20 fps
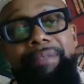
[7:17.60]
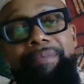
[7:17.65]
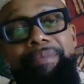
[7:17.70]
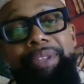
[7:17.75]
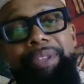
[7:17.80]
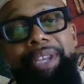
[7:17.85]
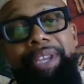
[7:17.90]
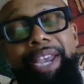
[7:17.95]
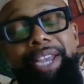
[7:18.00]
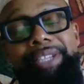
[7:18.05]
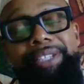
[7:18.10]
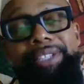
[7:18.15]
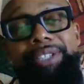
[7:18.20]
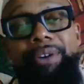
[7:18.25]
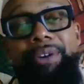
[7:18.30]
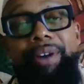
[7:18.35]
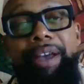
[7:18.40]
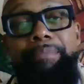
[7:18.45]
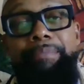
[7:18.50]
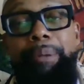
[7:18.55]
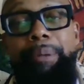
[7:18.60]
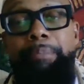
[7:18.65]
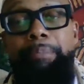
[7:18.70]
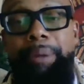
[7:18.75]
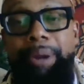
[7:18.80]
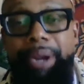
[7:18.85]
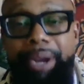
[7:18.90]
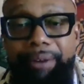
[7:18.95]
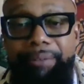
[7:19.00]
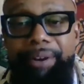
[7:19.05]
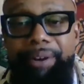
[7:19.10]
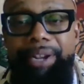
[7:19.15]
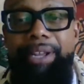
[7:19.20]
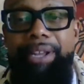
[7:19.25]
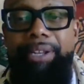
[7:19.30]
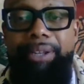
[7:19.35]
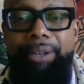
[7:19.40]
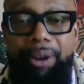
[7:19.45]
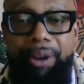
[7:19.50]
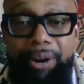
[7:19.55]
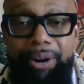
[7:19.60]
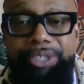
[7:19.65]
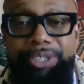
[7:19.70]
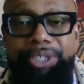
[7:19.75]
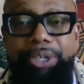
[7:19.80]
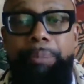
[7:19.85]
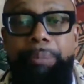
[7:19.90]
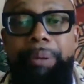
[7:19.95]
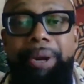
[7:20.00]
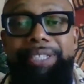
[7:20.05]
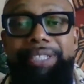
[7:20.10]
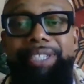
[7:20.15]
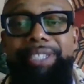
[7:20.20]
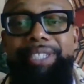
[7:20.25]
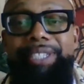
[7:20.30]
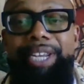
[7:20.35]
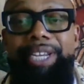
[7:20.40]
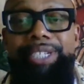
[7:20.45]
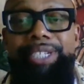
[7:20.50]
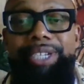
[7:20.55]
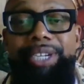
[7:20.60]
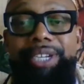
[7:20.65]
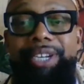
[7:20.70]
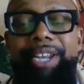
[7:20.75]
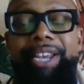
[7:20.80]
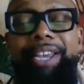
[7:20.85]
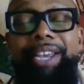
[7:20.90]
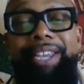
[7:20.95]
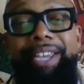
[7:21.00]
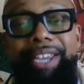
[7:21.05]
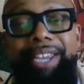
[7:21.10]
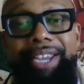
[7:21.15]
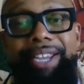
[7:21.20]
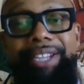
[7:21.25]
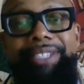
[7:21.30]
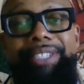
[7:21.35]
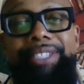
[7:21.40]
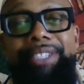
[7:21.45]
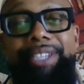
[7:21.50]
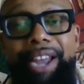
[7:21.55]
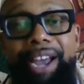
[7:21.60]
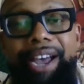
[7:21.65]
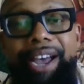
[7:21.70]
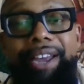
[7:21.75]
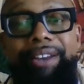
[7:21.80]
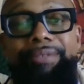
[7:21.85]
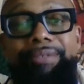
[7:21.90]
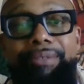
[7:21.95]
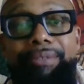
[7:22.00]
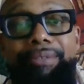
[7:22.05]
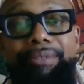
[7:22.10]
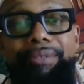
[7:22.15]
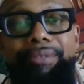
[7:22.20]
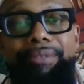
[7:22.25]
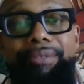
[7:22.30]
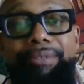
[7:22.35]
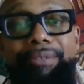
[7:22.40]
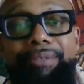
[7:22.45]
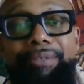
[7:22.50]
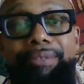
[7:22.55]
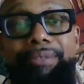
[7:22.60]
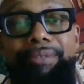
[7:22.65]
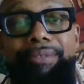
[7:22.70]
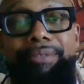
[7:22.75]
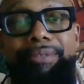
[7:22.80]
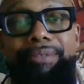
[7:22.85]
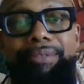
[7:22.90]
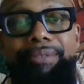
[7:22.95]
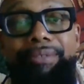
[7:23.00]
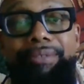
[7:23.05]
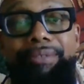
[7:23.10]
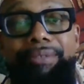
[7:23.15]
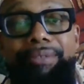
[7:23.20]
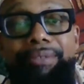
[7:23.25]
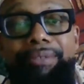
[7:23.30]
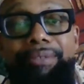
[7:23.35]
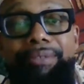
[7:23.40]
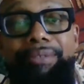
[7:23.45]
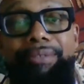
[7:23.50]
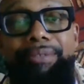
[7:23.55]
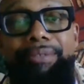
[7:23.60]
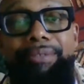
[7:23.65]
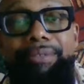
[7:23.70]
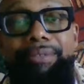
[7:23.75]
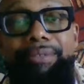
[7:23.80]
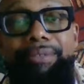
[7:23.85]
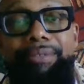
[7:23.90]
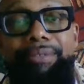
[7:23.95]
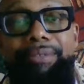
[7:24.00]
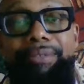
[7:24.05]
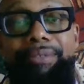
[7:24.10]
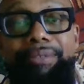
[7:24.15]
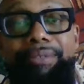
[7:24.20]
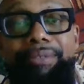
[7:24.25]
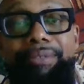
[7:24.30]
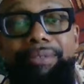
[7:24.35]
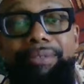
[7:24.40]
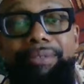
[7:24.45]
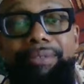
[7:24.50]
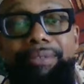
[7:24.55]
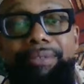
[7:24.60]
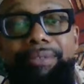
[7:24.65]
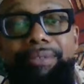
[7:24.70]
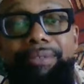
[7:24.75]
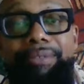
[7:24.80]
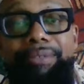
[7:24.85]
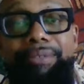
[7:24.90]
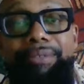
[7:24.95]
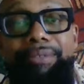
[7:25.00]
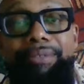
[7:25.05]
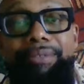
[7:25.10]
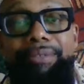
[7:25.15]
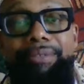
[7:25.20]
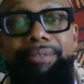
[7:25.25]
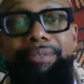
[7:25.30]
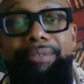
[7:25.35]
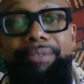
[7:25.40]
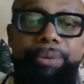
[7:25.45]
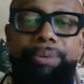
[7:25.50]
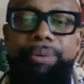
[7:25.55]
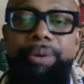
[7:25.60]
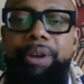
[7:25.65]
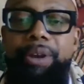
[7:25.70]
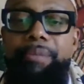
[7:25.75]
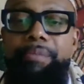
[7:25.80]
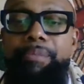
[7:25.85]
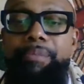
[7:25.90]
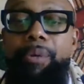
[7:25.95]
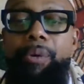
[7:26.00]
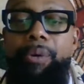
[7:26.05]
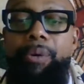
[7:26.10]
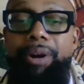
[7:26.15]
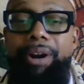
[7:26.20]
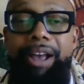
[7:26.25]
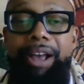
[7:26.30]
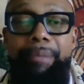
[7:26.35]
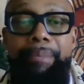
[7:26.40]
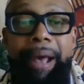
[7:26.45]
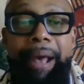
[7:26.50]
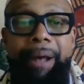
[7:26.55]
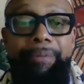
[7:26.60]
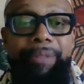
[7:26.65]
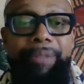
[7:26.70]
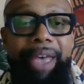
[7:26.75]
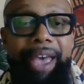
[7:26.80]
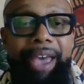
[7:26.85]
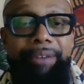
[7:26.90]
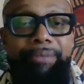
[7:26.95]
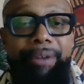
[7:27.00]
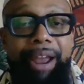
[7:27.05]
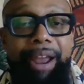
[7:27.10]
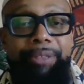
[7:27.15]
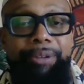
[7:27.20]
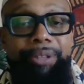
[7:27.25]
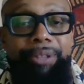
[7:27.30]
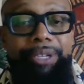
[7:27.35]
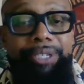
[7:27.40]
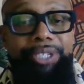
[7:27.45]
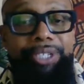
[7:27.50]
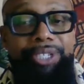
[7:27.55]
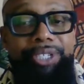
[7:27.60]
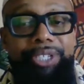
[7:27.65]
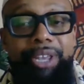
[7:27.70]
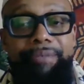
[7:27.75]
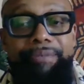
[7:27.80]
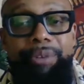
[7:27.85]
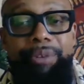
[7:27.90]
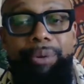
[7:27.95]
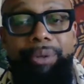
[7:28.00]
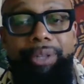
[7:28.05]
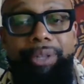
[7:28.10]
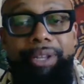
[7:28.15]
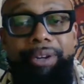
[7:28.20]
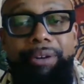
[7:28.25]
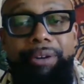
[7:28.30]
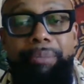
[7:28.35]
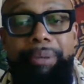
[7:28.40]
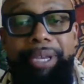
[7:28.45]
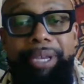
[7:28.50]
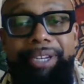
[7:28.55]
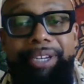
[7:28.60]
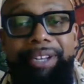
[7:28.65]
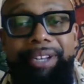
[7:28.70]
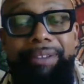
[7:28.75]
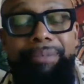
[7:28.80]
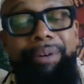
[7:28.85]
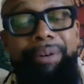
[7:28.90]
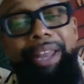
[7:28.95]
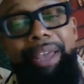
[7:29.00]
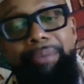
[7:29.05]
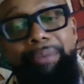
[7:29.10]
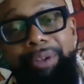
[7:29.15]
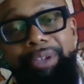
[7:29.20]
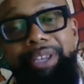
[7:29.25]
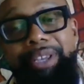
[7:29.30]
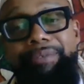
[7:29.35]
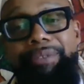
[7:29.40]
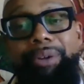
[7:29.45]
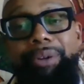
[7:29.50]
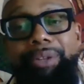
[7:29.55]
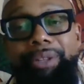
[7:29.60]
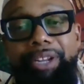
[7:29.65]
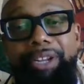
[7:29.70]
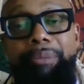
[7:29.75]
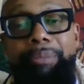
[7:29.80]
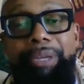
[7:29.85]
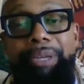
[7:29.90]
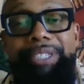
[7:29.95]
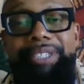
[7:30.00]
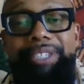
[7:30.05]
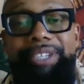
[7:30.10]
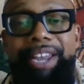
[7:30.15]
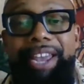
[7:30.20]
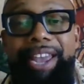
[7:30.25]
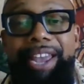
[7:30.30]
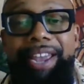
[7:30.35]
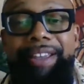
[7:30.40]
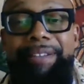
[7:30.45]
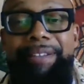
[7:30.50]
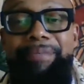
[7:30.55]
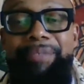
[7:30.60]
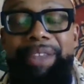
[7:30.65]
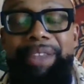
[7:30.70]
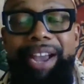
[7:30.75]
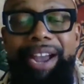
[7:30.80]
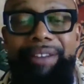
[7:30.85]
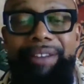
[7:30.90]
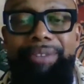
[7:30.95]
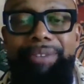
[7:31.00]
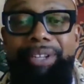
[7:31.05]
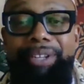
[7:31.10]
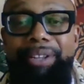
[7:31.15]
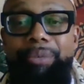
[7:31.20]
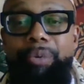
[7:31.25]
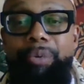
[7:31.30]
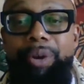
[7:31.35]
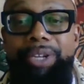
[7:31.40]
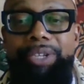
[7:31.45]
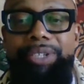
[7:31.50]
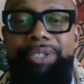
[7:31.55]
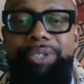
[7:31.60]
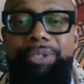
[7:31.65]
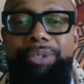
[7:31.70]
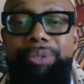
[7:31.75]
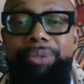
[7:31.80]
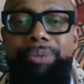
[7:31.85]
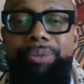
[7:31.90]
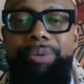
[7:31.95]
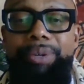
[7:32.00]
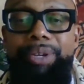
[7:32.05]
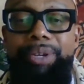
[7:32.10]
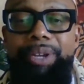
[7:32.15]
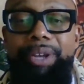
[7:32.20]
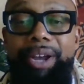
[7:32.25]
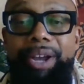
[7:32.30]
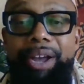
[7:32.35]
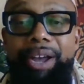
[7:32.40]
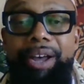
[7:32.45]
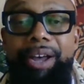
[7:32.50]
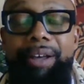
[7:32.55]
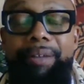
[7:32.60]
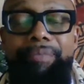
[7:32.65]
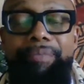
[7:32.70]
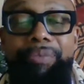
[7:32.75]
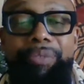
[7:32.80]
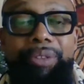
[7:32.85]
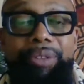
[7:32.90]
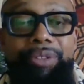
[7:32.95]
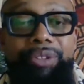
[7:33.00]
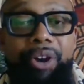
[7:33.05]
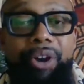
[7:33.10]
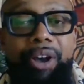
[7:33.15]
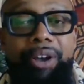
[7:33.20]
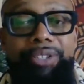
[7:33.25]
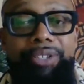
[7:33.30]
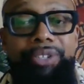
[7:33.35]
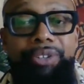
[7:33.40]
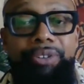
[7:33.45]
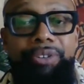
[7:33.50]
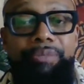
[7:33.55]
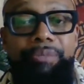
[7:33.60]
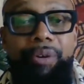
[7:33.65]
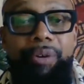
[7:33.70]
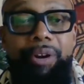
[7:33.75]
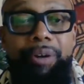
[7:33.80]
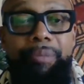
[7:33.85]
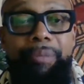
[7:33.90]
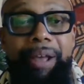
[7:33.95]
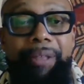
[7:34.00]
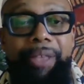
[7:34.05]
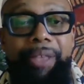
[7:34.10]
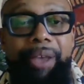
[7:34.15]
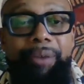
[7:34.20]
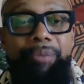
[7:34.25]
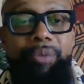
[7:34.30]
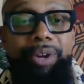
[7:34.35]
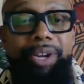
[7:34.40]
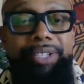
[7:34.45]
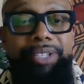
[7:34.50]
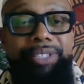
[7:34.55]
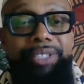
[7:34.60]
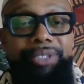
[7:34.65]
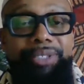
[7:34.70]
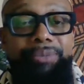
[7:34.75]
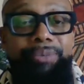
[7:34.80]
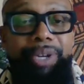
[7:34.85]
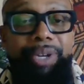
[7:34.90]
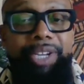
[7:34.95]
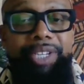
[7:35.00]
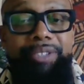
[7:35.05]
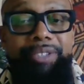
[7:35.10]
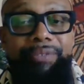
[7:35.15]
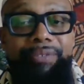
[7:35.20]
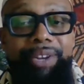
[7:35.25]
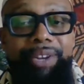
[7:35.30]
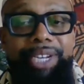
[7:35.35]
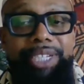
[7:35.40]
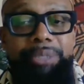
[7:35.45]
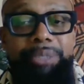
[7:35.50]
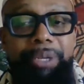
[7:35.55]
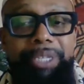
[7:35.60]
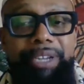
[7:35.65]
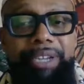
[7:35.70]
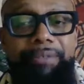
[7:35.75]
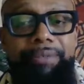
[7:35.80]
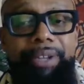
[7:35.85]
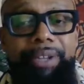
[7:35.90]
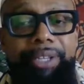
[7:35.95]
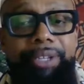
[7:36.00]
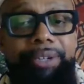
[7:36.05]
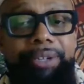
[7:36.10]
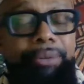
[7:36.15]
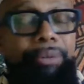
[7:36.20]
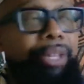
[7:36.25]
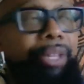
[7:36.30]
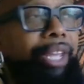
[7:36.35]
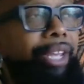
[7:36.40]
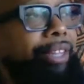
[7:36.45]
And so I'm preparing a larger presentation. It's not ready. And so I want to be able to talk to you more about that rather than just give you a little bit. Well, I will give you a little bit today. I really want to talk to you more about that when it's finished, because I really do think